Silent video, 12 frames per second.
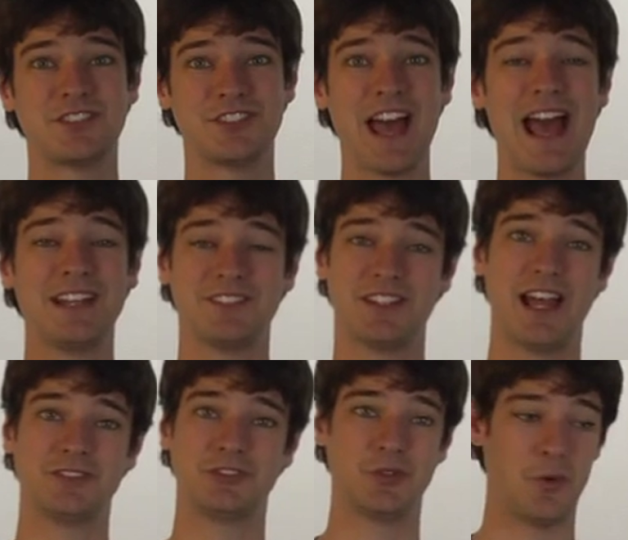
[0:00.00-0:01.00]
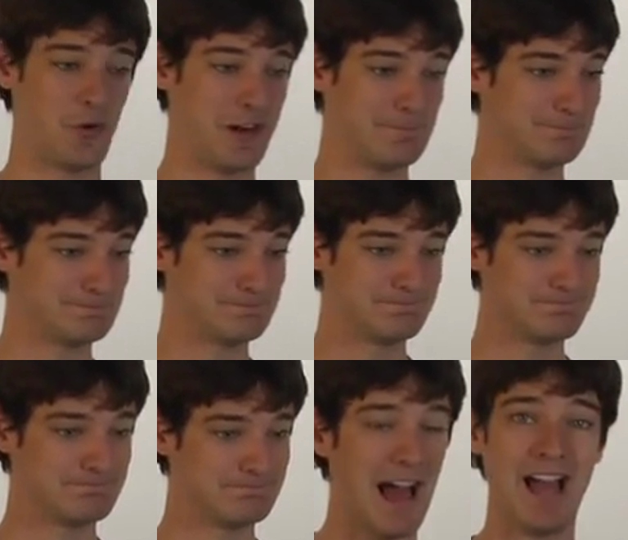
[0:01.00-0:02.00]
a sad, sad story.
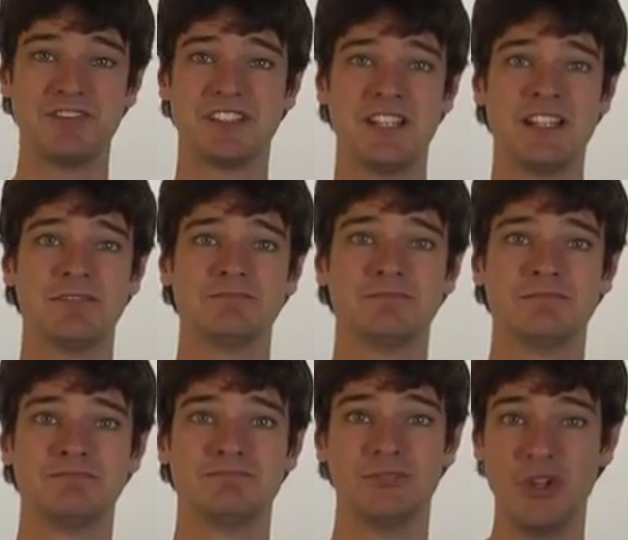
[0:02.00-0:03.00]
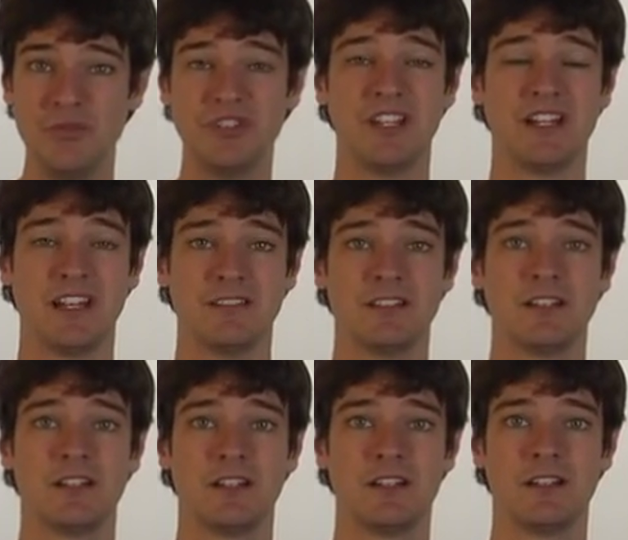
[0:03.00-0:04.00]
I've seen it. You've seen it.
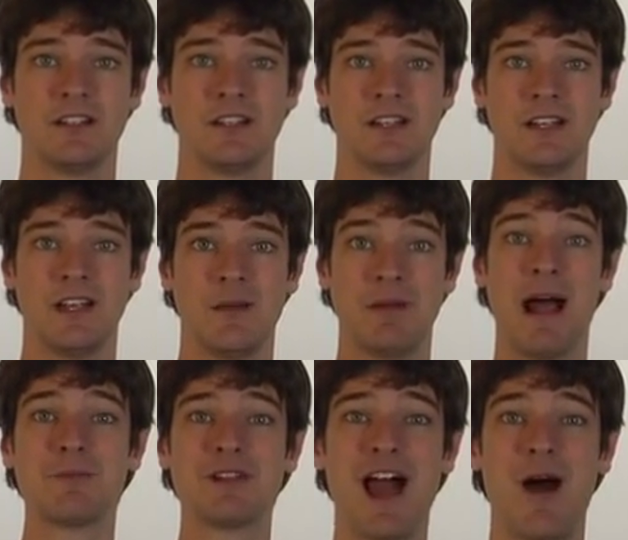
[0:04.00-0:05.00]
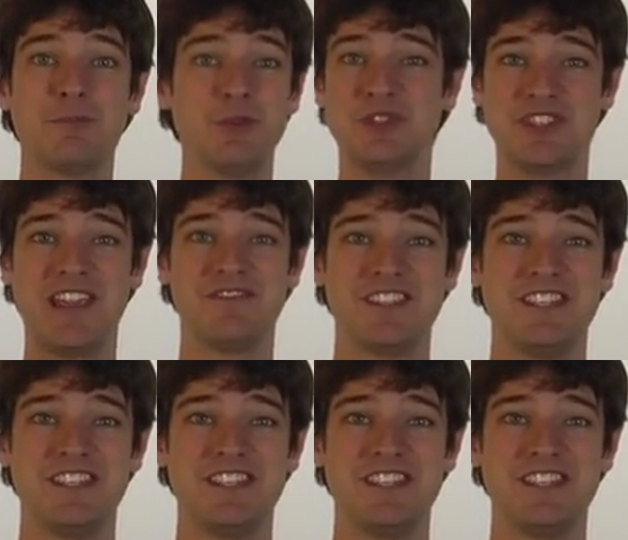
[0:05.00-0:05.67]
But I'm going to help you save the